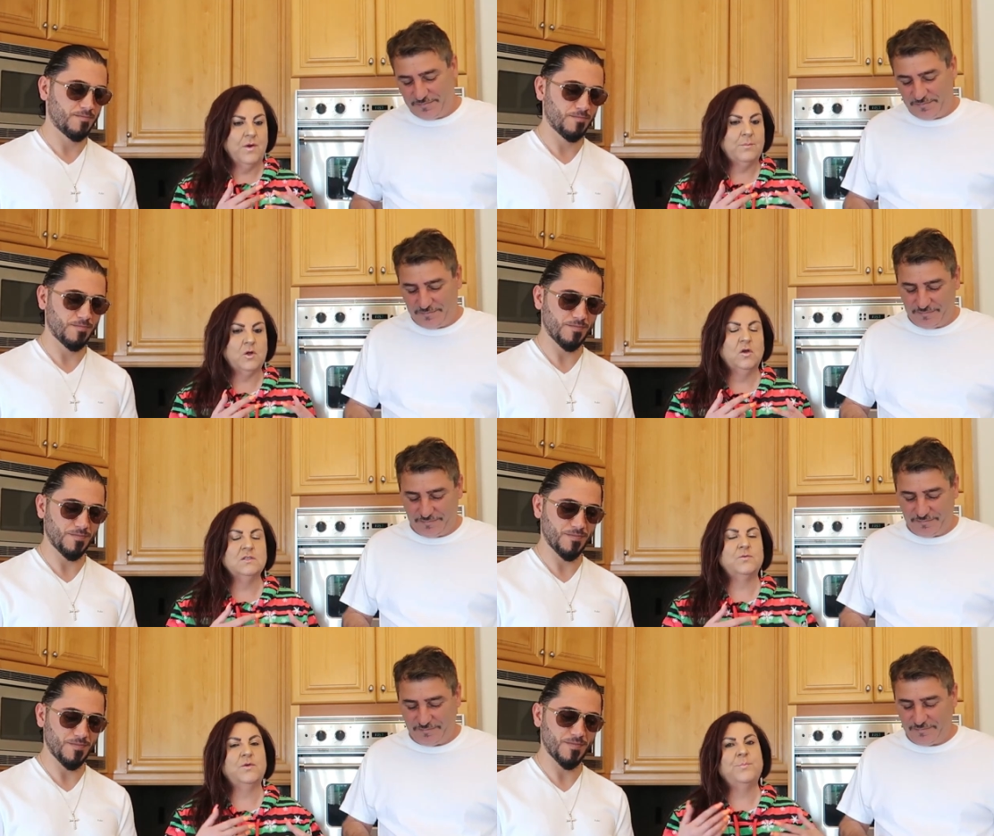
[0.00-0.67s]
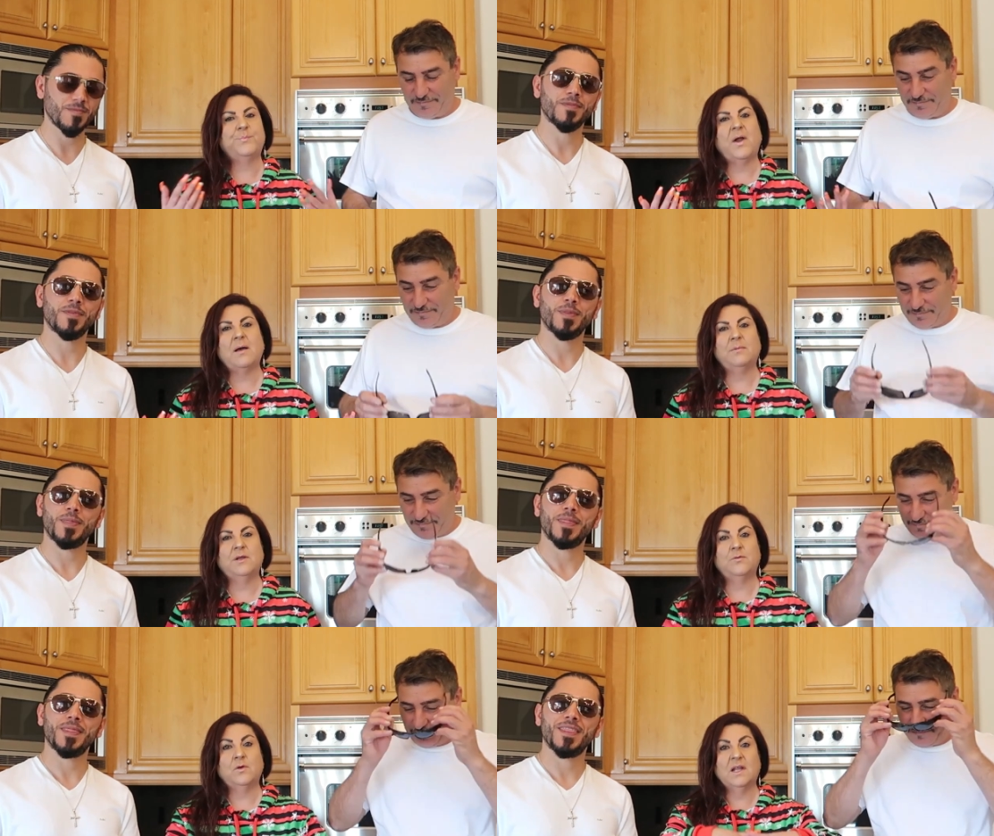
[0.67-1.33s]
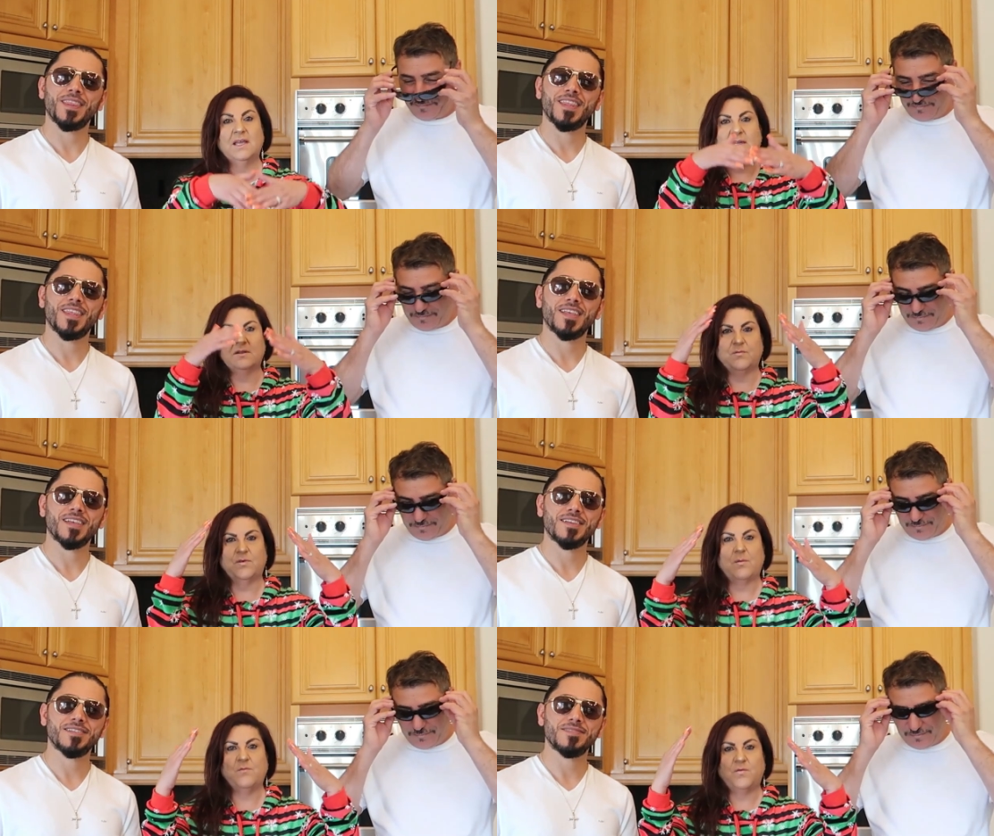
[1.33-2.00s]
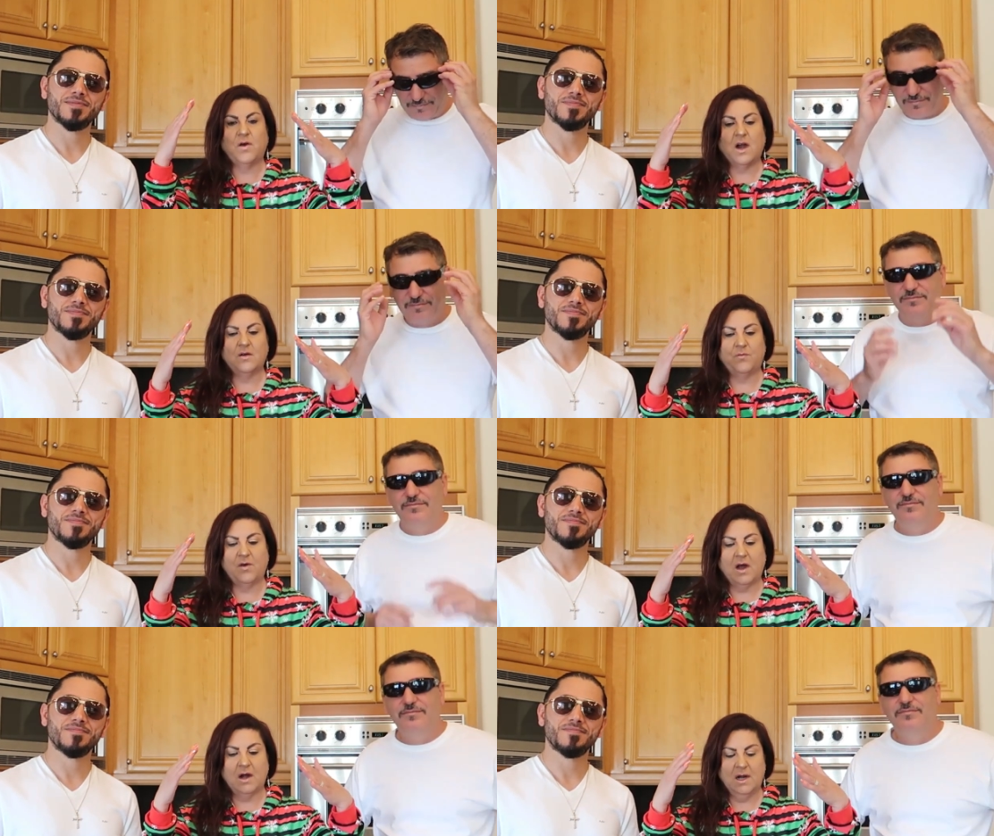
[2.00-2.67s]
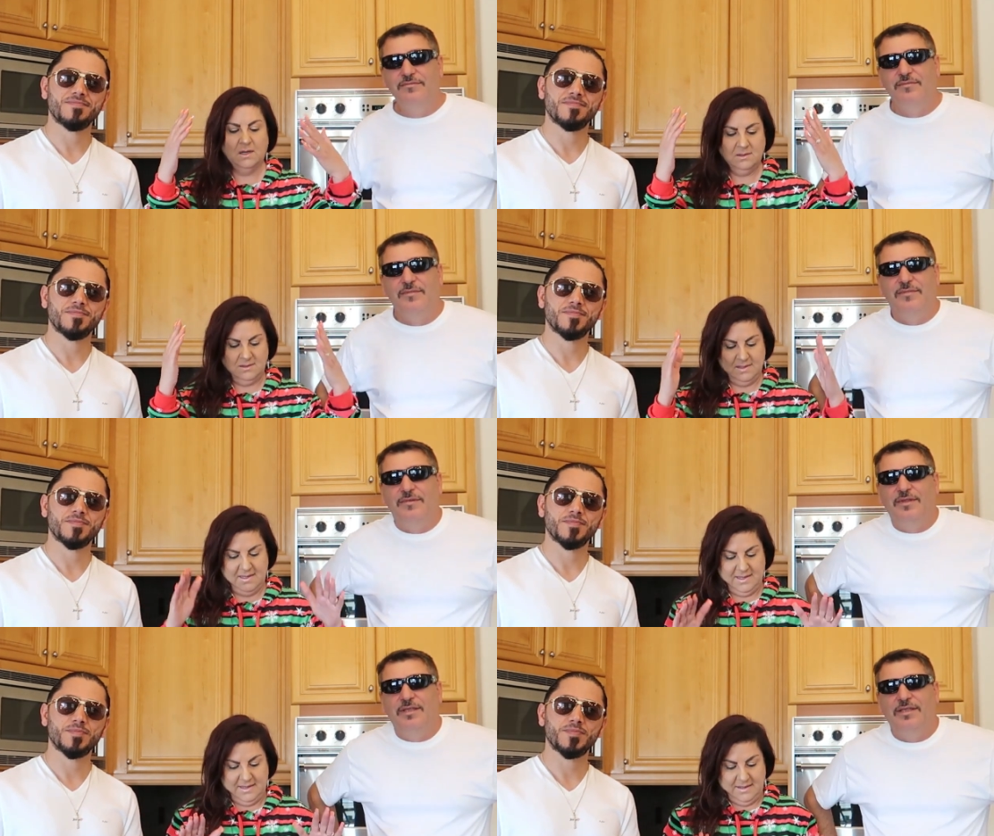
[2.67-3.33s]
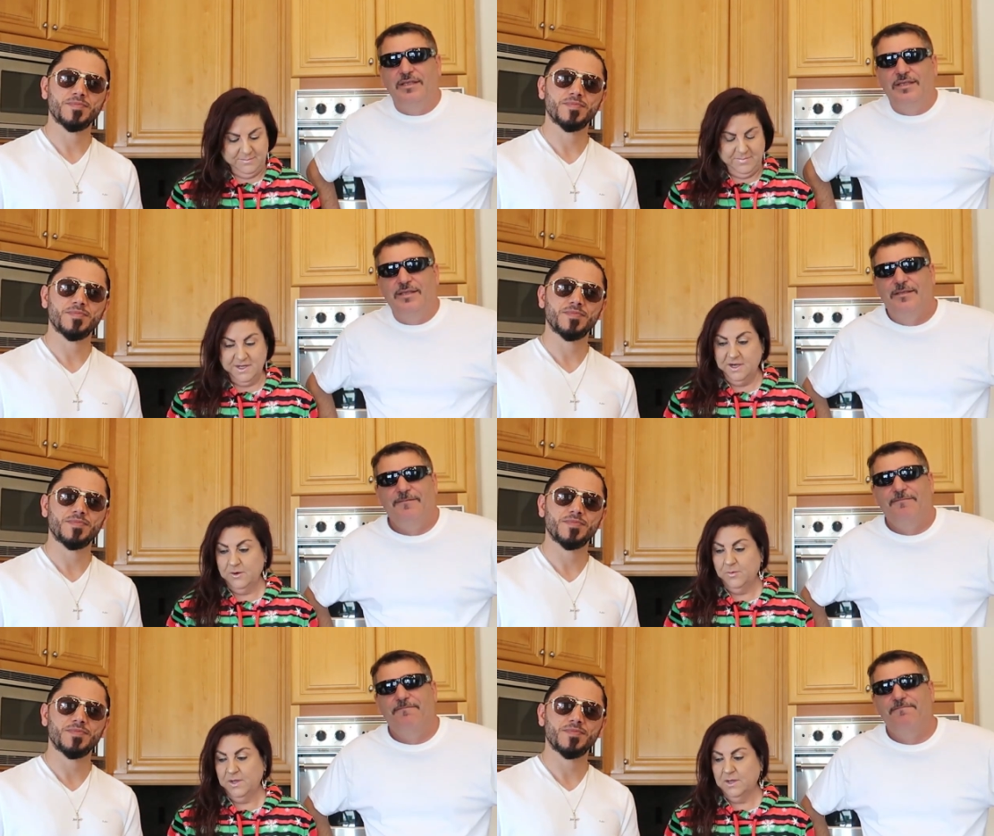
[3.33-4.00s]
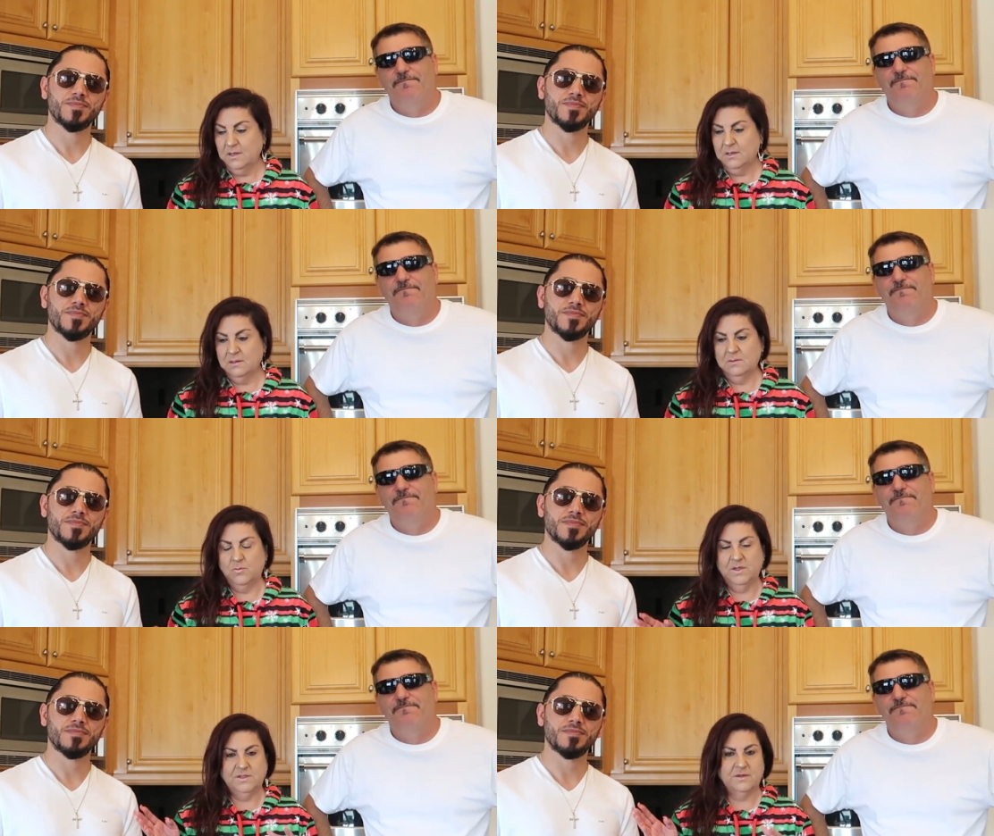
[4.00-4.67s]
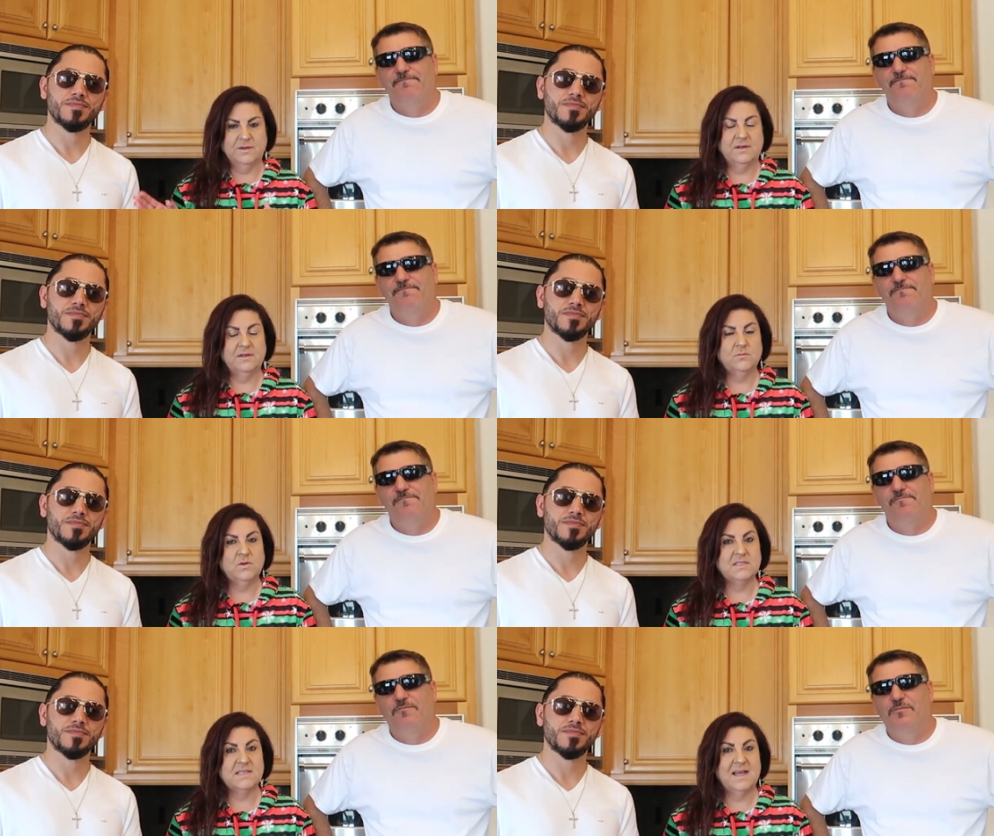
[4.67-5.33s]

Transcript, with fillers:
Speaker 1: from close. We probably related from far, far. But here we go. We turn in with